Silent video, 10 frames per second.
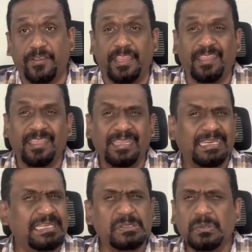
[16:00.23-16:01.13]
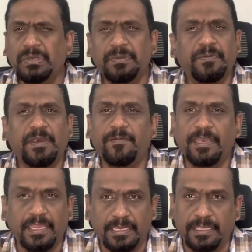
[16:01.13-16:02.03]
It is going to be very,
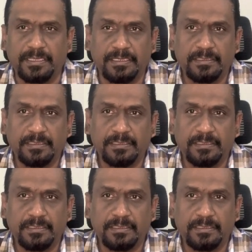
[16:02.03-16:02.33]
very hectic.